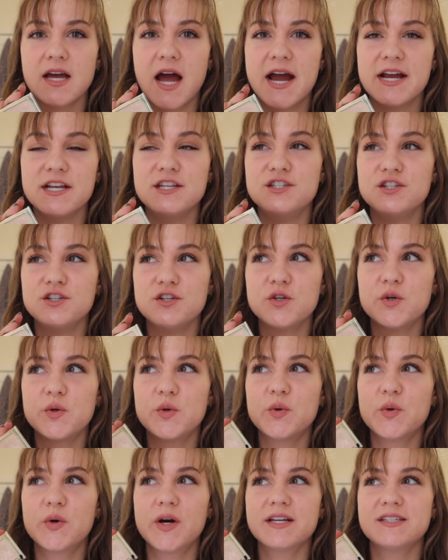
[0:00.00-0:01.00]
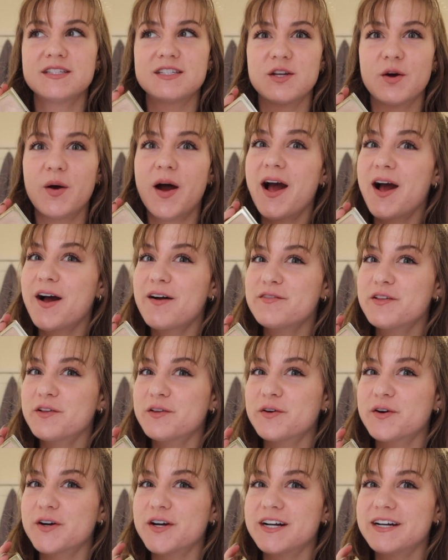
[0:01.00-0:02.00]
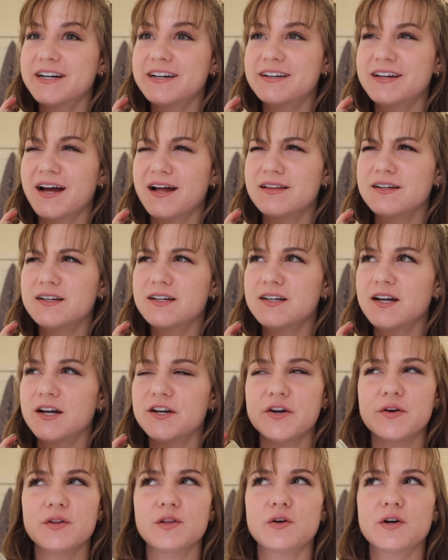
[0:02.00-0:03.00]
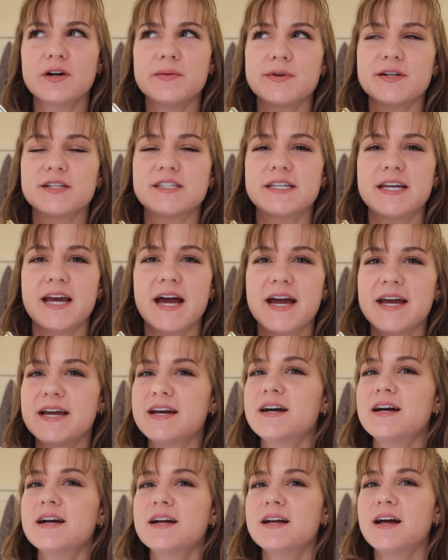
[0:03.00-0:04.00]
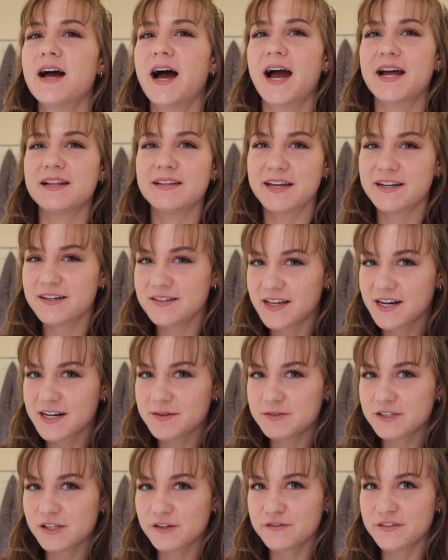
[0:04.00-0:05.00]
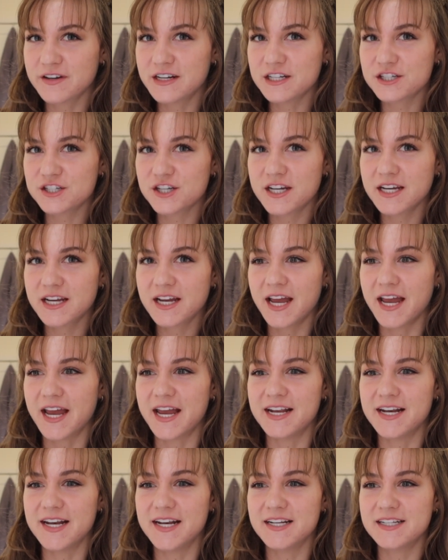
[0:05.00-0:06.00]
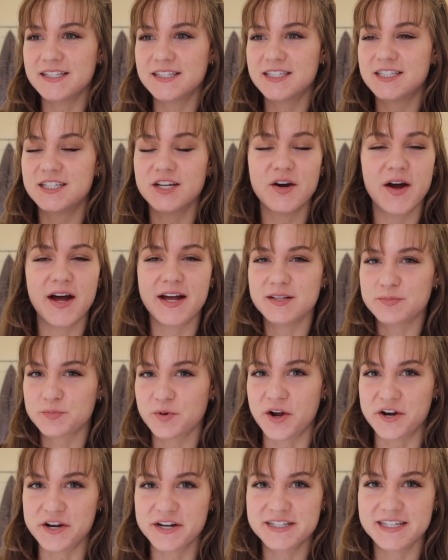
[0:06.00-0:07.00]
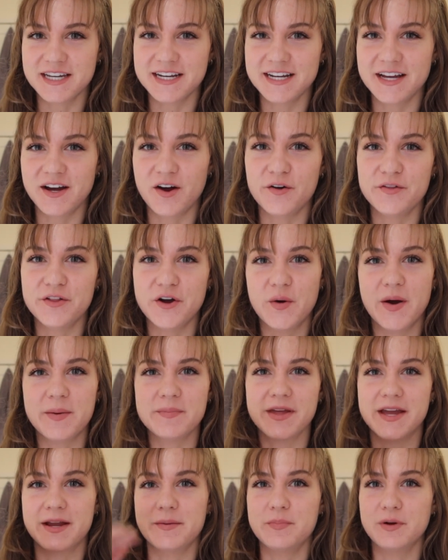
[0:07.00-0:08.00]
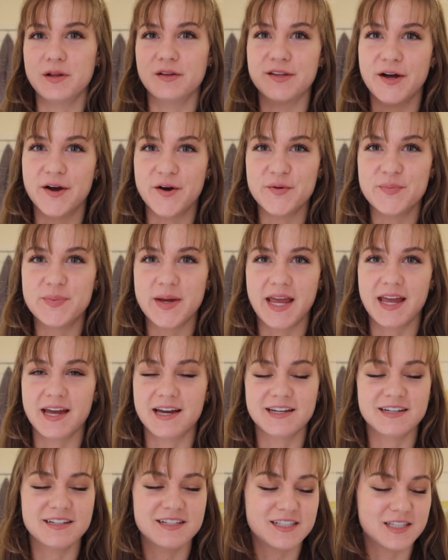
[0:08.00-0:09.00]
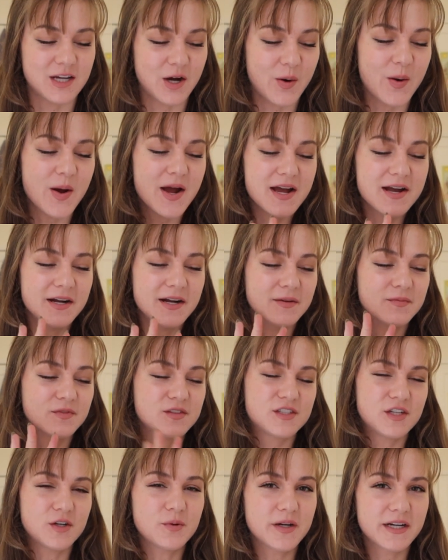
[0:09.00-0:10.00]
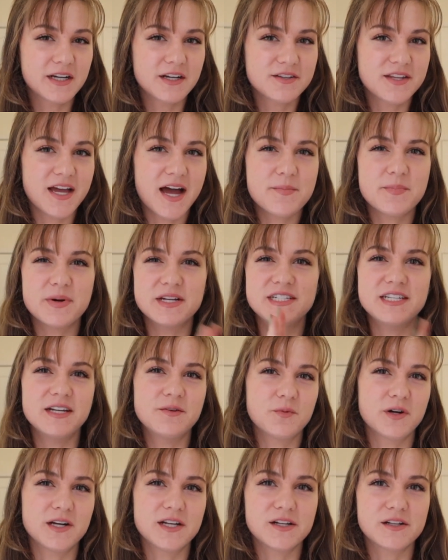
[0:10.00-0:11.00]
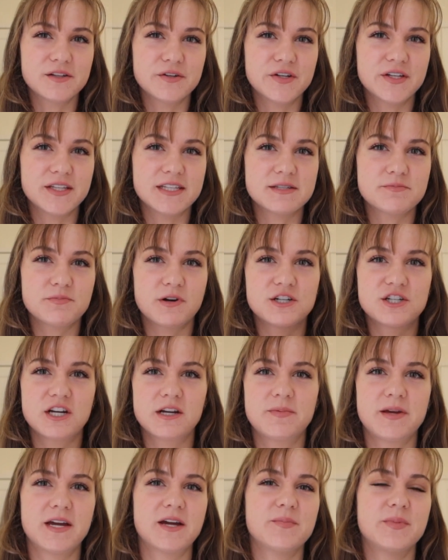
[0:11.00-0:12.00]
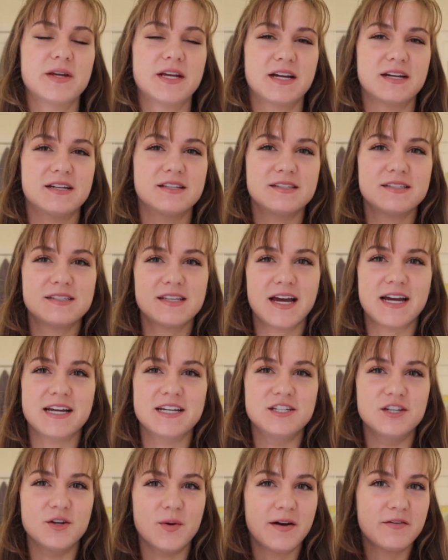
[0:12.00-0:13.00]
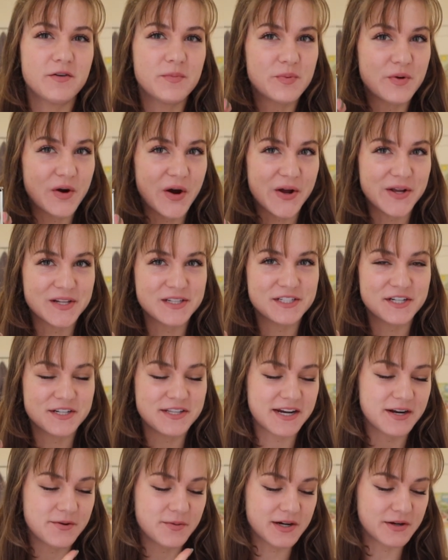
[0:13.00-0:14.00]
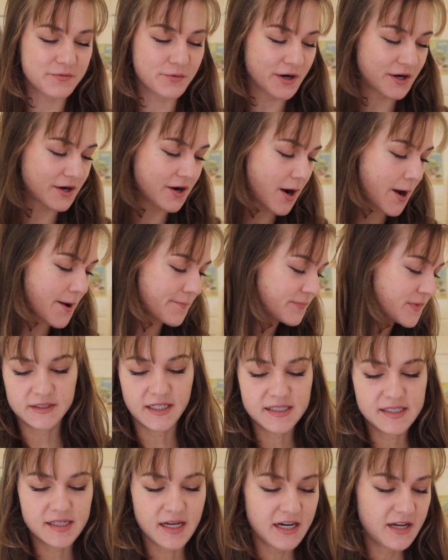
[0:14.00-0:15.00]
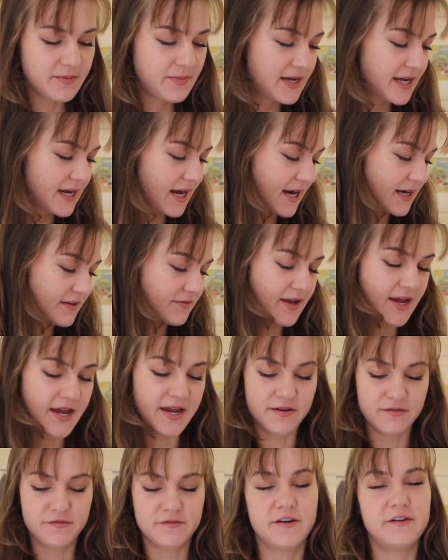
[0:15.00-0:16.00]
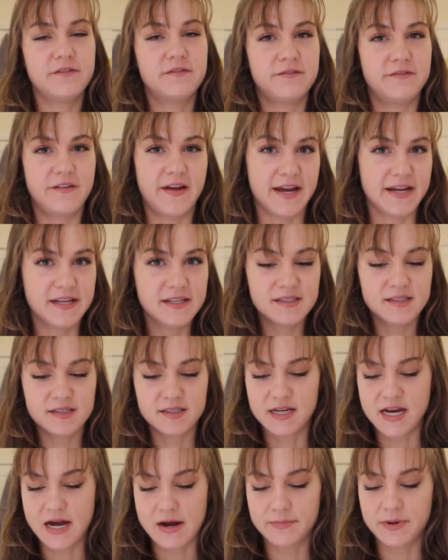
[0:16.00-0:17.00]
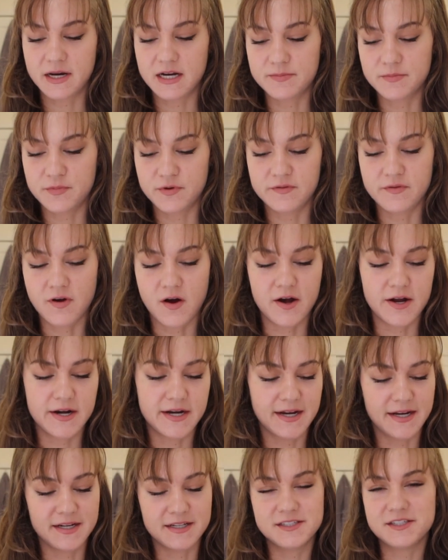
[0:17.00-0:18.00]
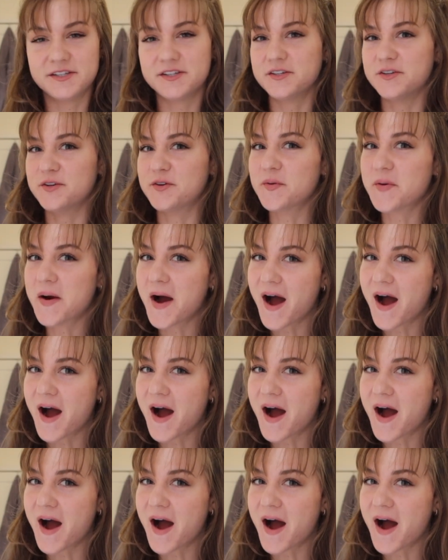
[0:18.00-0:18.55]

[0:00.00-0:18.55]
I do still have the Laura Mercier highlighter that I'm still finishing. It still has product in it, although I'm like below pan, so still working on that, but didn't want to include it in this project pan because I do have a bronzer that I want to work on. That's going to be kind of it for face. Now I'm going to move on into